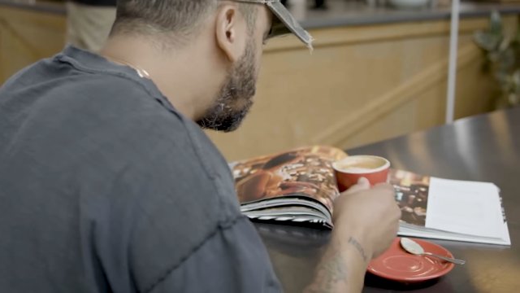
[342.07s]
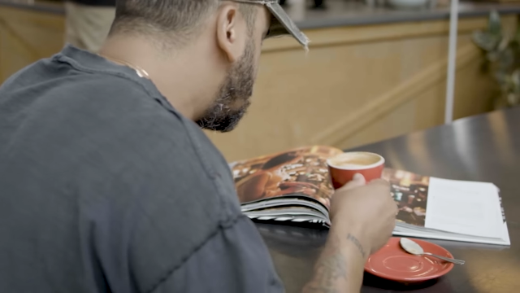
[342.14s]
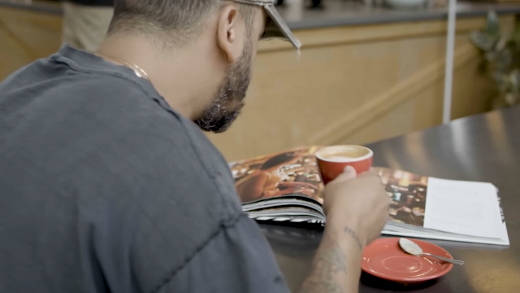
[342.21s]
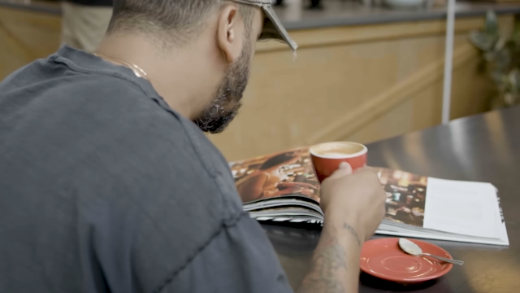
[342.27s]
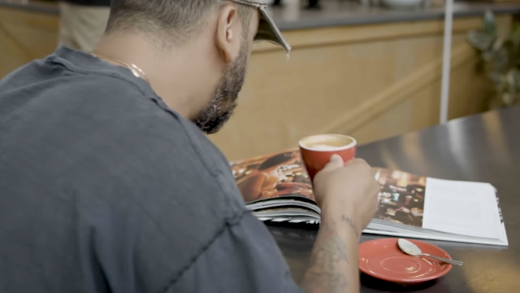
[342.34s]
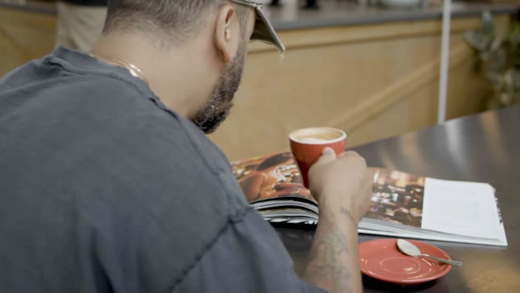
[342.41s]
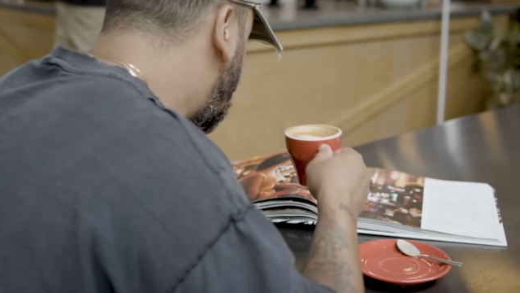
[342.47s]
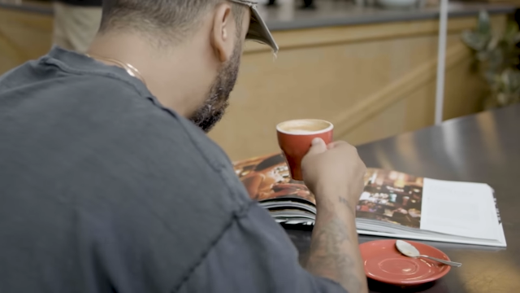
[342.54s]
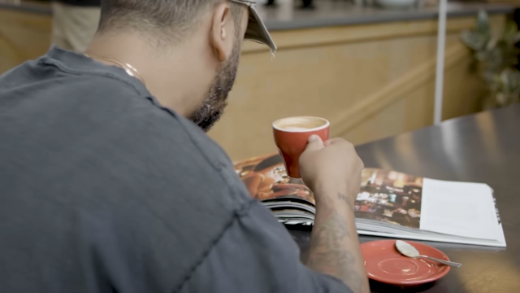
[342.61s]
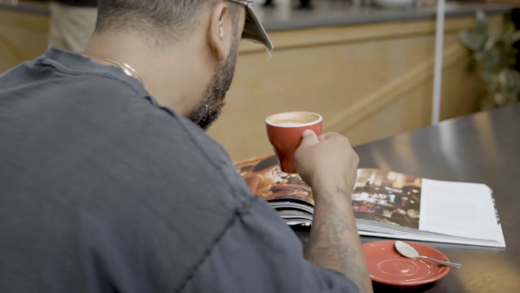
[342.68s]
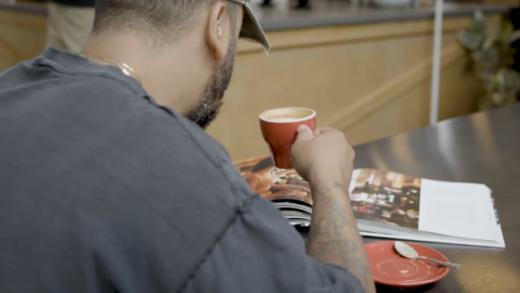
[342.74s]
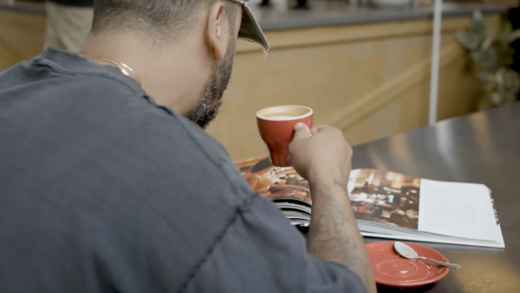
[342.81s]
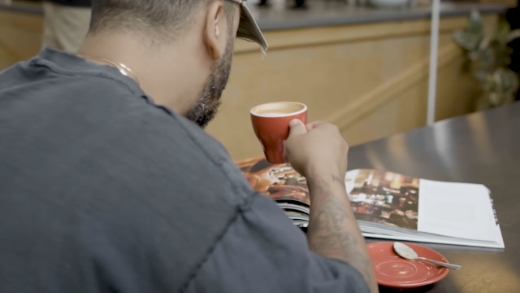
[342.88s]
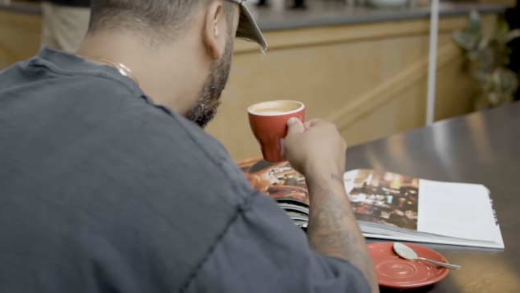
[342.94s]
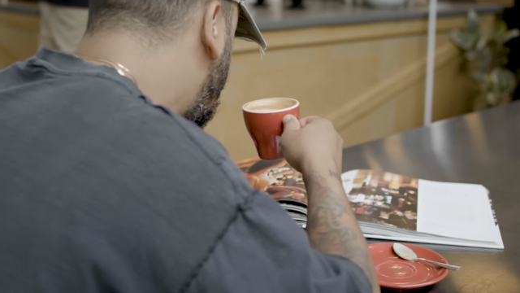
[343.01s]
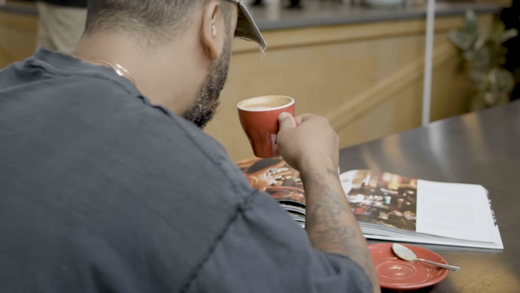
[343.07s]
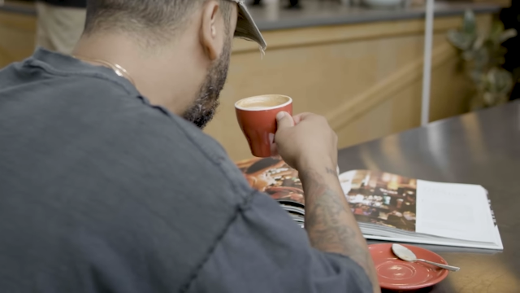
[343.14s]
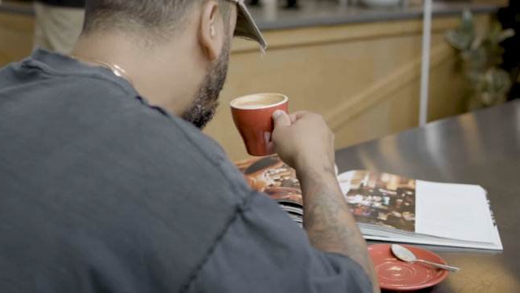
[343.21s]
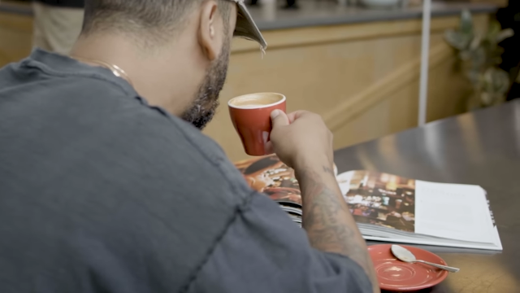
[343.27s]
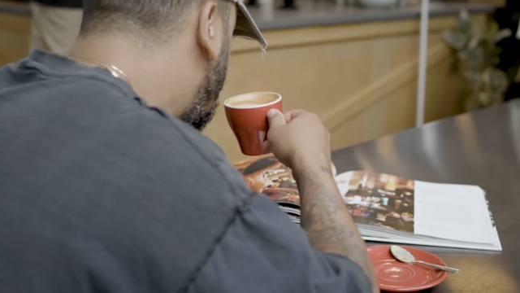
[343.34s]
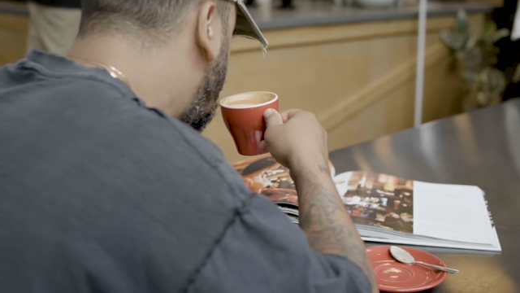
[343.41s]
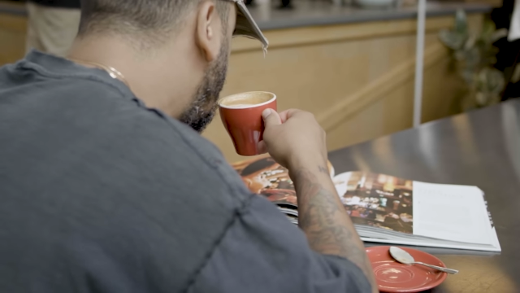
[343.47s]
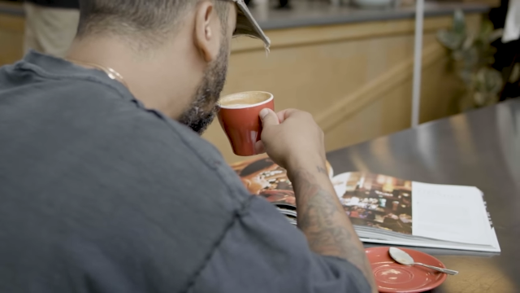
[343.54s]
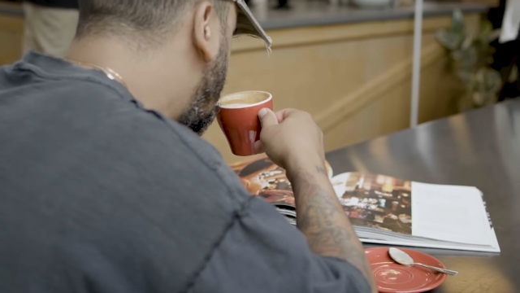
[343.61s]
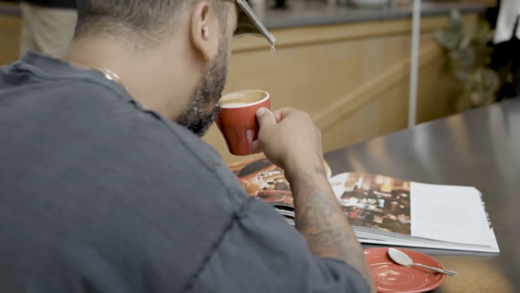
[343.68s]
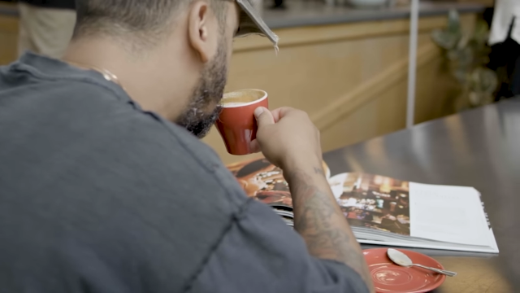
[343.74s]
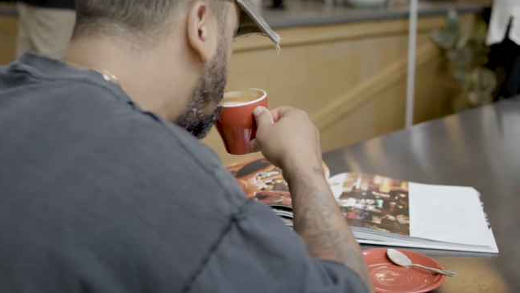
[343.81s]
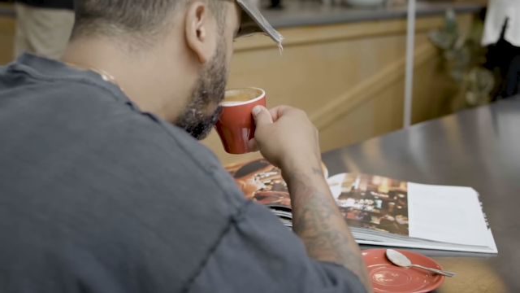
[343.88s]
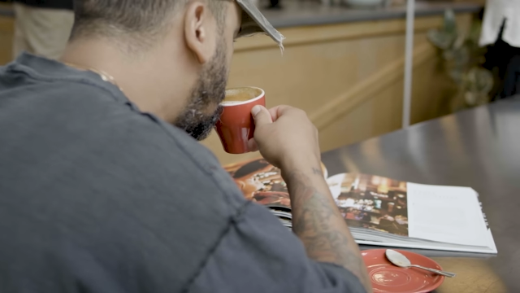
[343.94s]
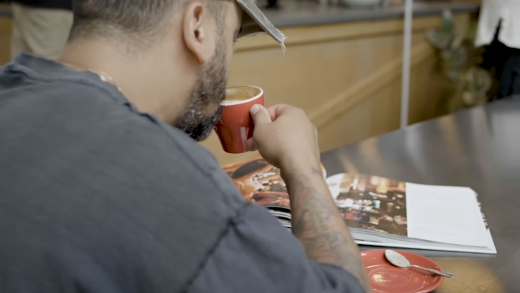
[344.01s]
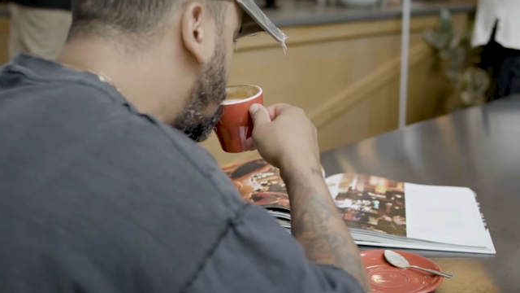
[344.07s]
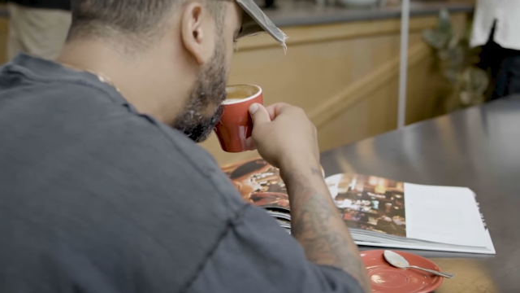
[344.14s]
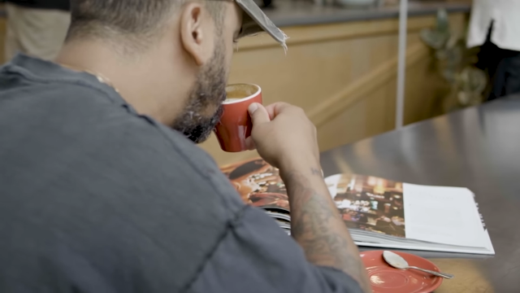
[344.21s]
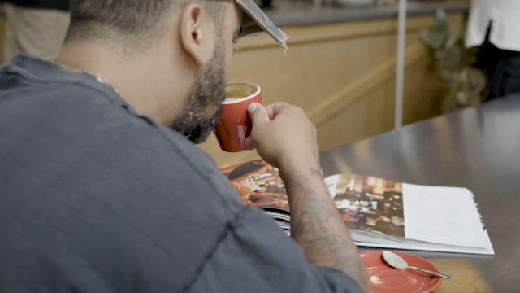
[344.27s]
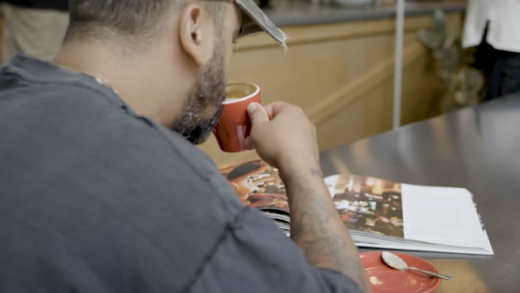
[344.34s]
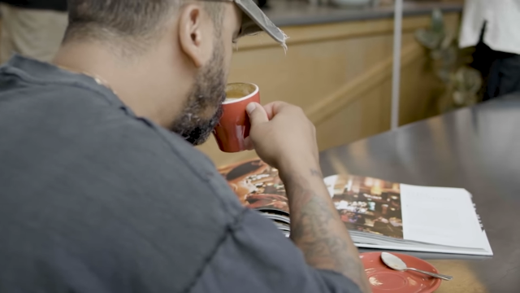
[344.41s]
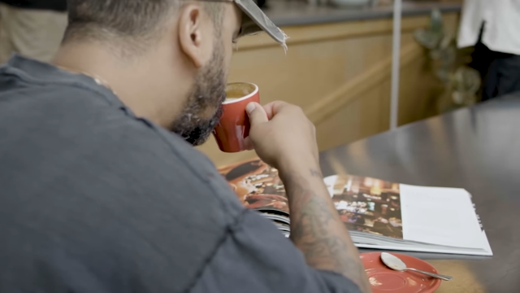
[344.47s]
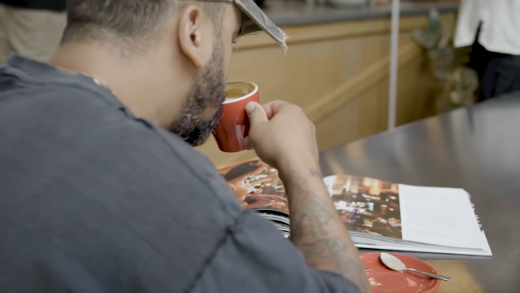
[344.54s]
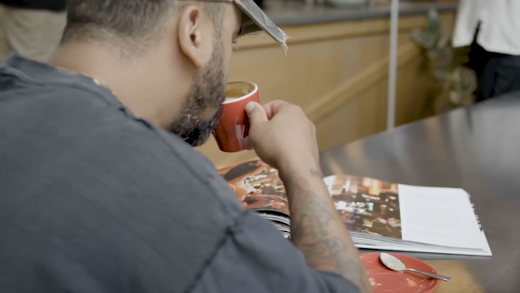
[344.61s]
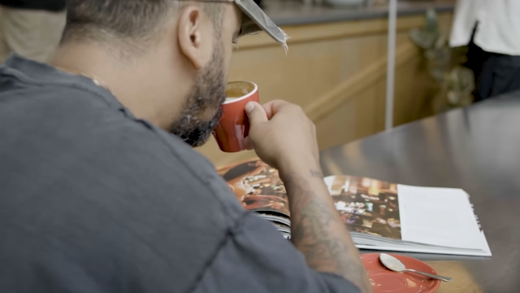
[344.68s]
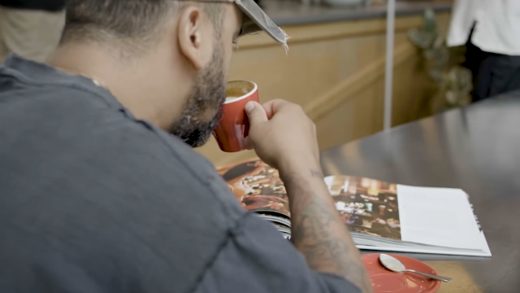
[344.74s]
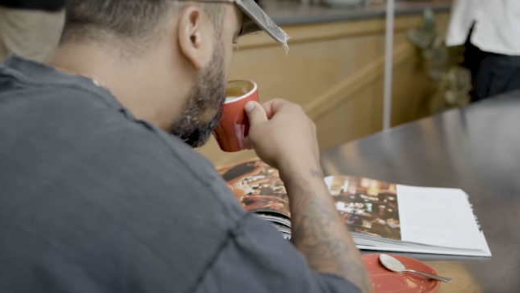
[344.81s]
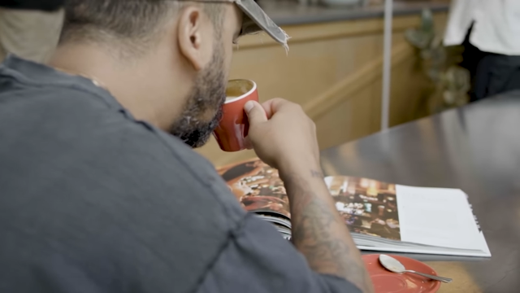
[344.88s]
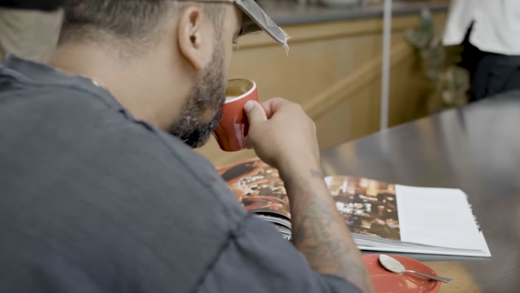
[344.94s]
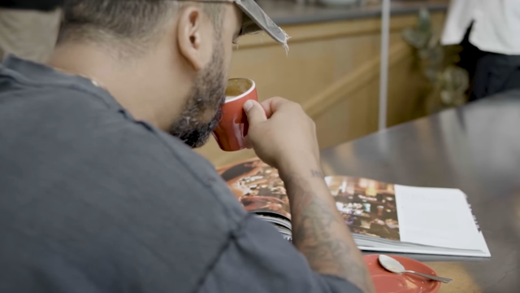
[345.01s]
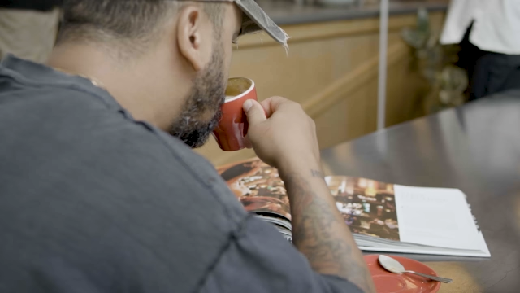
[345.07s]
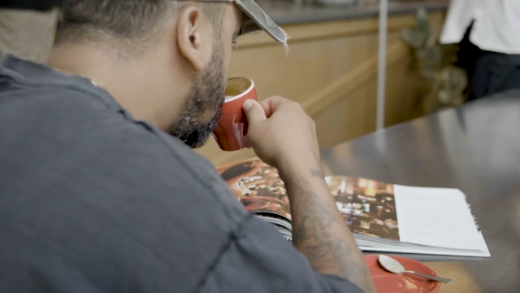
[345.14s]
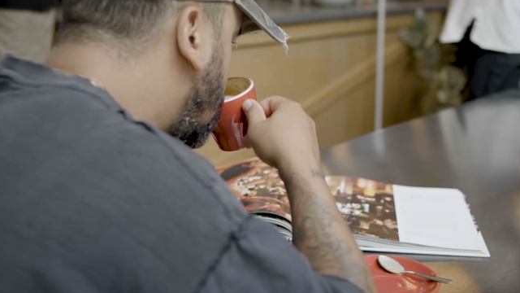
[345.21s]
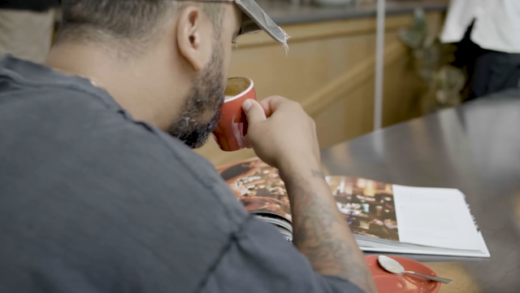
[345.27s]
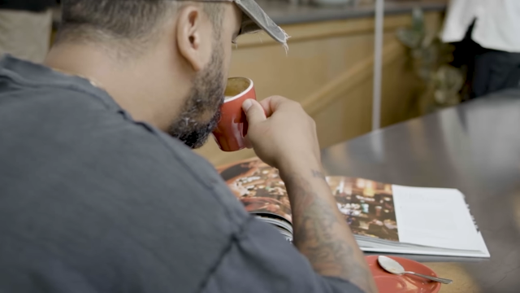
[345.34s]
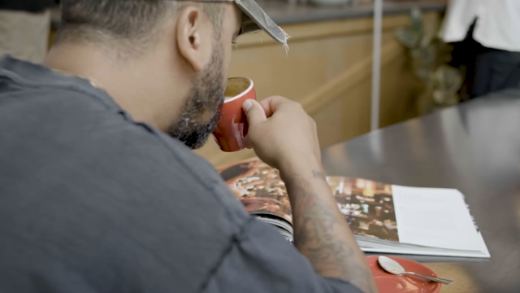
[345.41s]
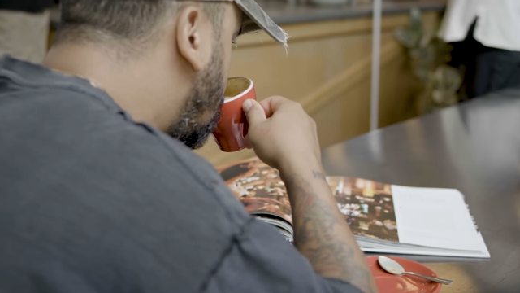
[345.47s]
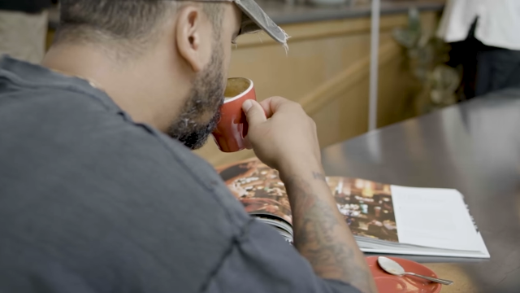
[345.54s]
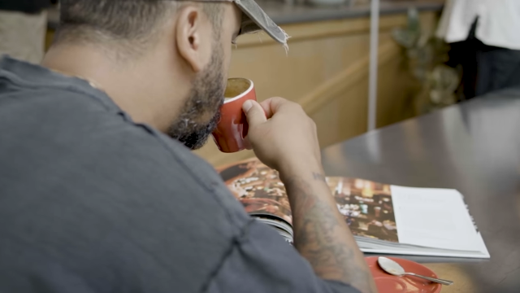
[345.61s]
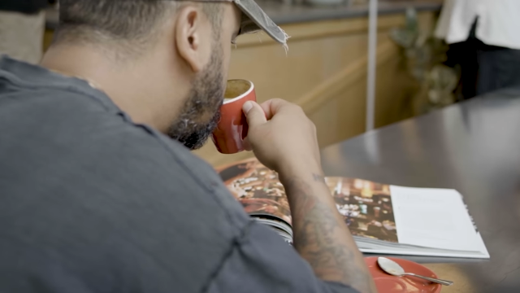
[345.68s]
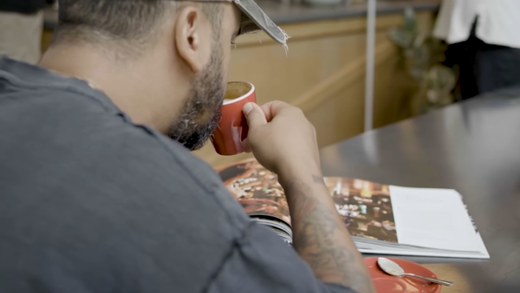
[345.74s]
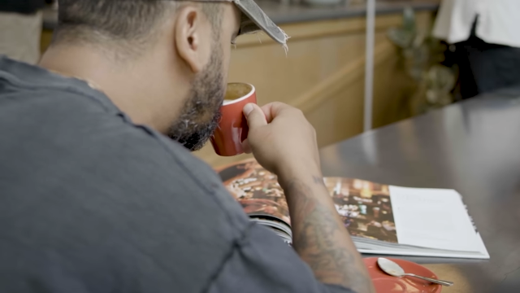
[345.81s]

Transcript: No face is visible, so there are no lips to read.